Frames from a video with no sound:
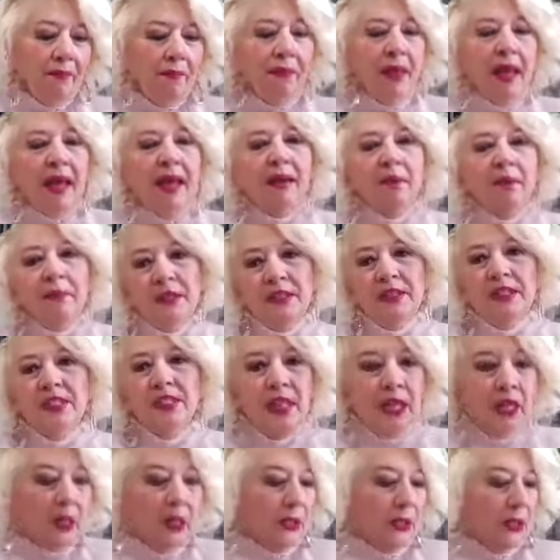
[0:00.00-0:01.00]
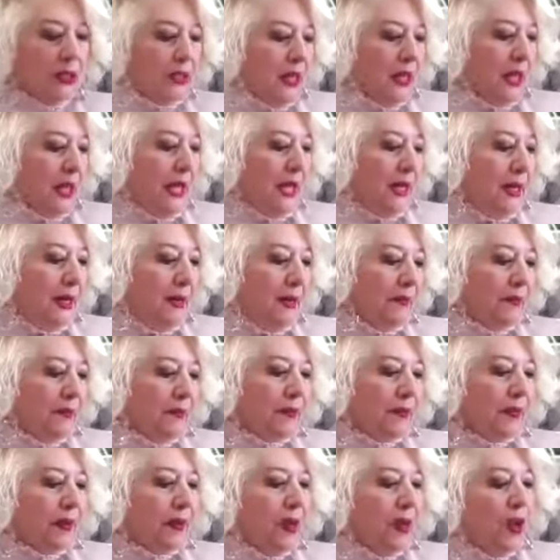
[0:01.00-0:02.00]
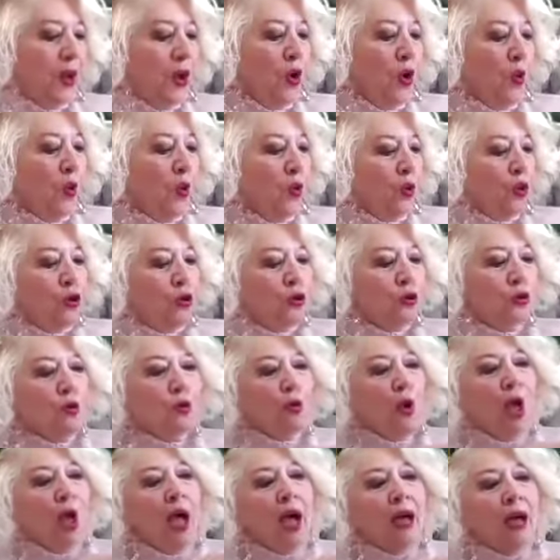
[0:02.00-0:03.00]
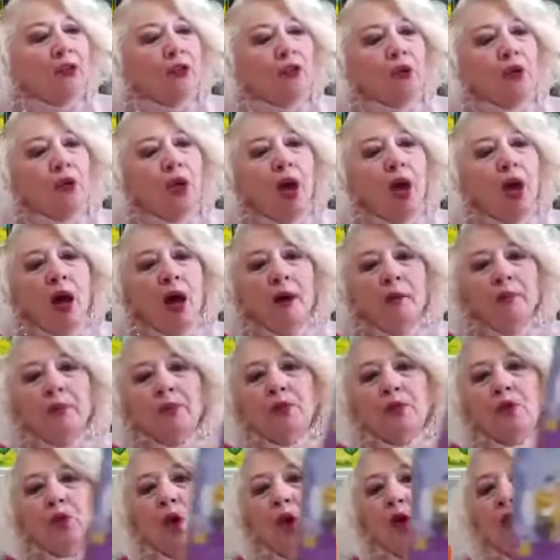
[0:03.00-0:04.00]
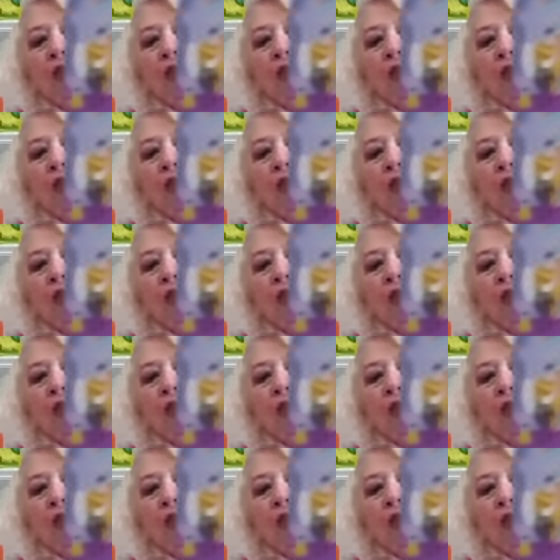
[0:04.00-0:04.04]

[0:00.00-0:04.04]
Mademoiselle said, would you like to come to